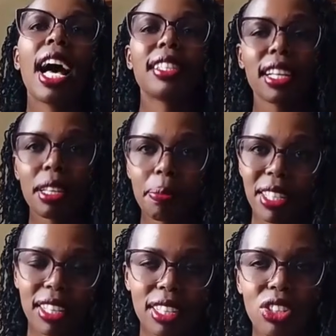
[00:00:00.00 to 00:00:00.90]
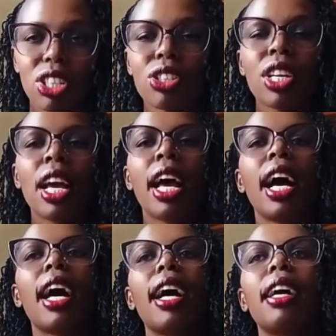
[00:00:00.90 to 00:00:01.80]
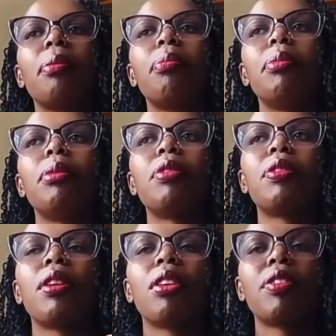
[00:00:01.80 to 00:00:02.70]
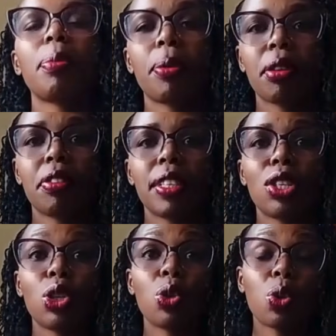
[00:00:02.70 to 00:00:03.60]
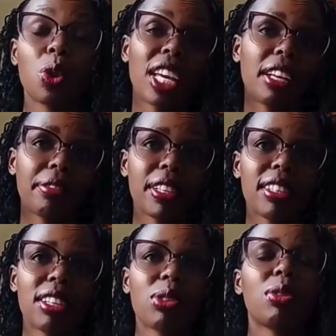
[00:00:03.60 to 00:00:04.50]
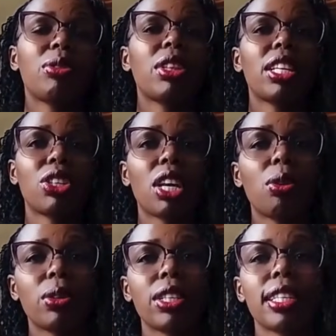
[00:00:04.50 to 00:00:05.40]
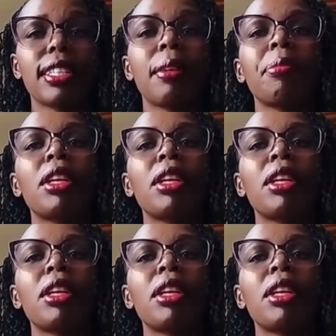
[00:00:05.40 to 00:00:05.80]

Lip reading: a certain percentage of the profit, to the investors or to the shareholders.